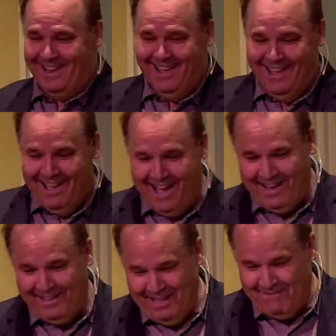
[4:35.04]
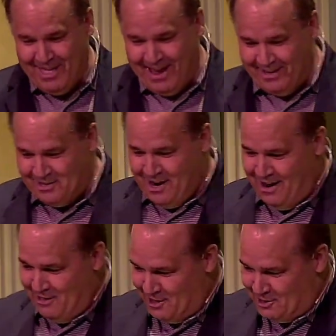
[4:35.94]
I love that
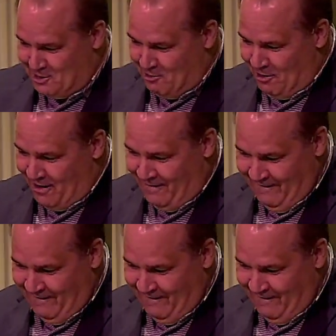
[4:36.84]
that story.